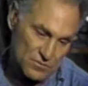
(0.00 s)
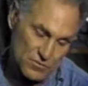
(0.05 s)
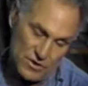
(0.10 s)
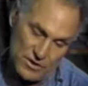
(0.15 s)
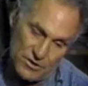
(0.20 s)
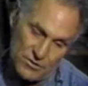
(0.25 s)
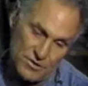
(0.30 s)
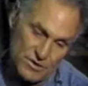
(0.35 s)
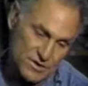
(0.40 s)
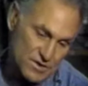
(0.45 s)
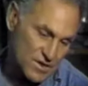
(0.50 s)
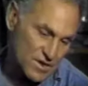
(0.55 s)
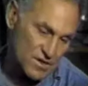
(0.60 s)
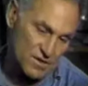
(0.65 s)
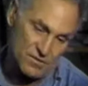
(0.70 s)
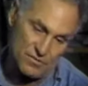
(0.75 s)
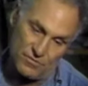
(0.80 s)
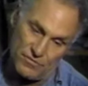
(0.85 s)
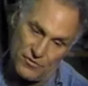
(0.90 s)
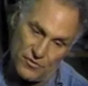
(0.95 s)
you'd say
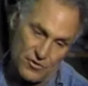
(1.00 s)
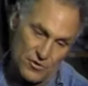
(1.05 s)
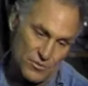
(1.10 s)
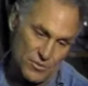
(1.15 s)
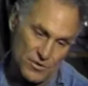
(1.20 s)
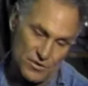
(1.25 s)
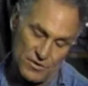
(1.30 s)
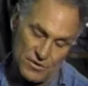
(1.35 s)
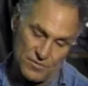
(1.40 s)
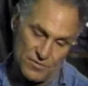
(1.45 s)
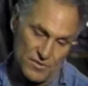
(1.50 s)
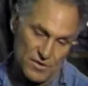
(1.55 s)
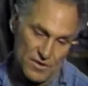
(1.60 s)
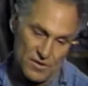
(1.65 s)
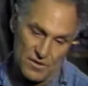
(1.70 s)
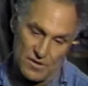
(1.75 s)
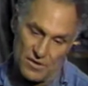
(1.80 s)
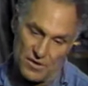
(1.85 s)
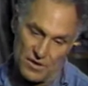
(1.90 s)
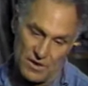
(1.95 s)
the formal
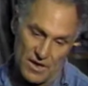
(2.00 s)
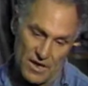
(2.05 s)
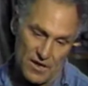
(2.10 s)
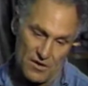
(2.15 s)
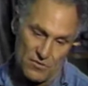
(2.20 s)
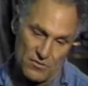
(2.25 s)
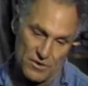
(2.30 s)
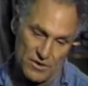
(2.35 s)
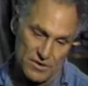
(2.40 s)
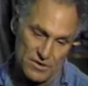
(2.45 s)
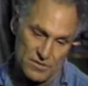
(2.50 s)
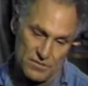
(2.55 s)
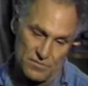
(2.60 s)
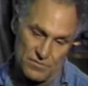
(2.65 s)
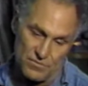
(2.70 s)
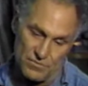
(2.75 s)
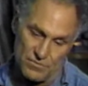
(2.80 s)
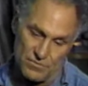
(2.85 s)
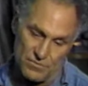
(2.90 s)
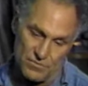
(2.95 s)
gallery
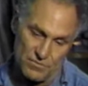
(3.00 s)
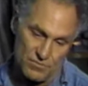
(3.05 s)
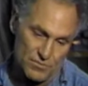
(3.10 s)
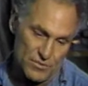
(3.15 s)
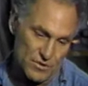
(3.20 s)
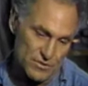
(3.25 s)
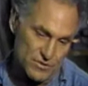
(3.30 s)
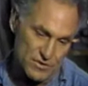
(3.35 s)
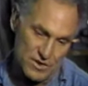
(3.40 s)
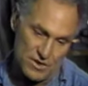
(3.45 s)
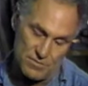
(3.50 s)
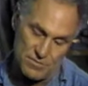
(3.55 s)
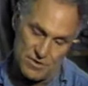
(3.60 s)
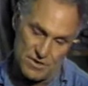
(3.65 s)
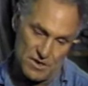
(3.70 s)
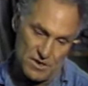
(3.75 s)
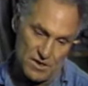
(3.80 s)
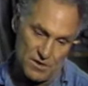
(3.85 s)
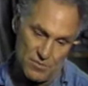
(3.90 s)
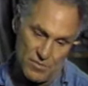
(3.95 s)
museum
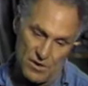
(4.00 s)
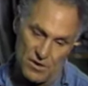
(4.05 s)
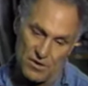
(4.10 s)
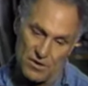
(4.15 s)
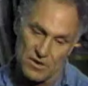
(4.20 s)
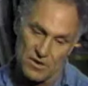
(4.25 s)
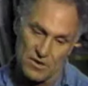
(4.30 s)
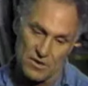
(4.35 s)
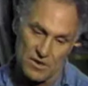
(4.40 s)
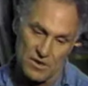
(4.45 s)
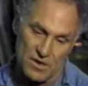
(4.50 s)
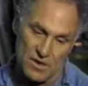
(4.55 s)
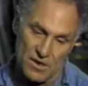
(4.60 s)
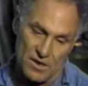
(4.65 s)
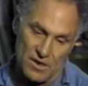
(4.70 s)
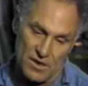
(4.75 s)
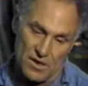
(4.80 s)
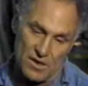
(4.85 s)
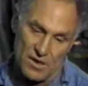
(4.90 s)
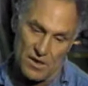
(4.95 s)
scene in America
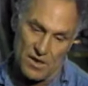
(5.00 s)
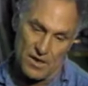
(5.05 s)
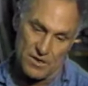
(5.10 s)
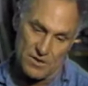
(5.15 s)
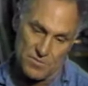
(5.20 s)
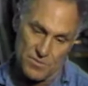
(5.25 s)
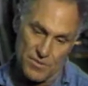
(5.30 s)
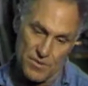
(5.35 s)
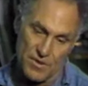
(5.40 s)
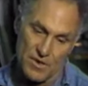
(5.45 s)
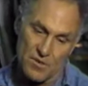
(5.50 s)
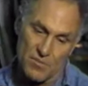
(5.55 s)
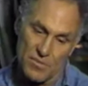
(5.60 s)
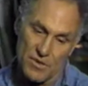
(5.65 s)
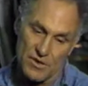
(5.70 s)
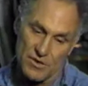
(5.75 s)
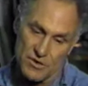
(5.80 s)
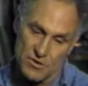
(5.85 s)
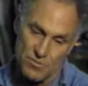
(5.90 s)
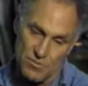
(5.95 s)
has pretty
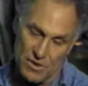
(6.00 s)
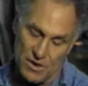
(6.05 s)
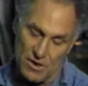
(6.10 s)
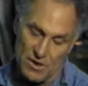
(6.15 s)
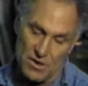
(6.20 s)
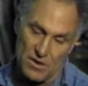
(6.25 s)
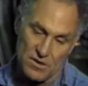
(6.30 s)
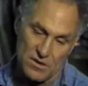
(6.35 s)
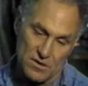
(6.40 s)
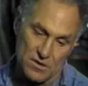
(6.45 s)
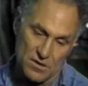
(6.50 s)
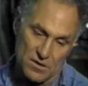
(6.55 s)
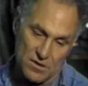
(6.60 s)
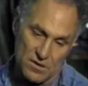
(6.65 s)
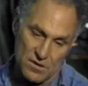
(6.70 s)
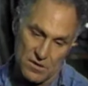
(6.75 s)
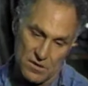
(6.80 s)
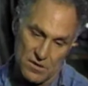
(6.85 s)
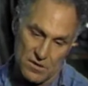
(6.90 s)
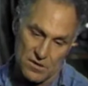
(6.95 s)
much been in
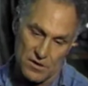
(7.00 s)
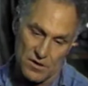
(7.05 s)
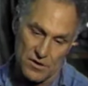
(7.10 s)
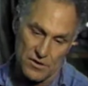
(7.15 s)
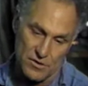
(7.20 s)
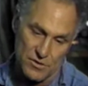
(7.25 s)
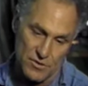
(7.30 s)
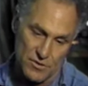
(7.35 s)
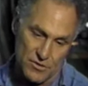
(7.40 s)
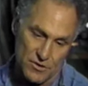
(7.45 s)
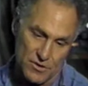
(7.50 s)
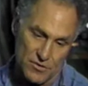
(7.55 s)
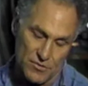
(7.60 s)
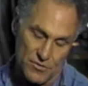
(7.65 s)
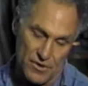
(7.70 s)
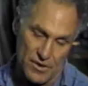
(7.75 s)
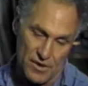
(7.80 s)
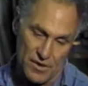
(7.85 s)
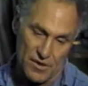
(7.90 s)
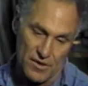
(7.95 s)
collusion
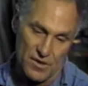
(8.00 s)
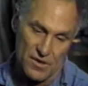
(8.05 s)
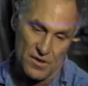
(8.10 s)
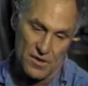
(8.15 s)
with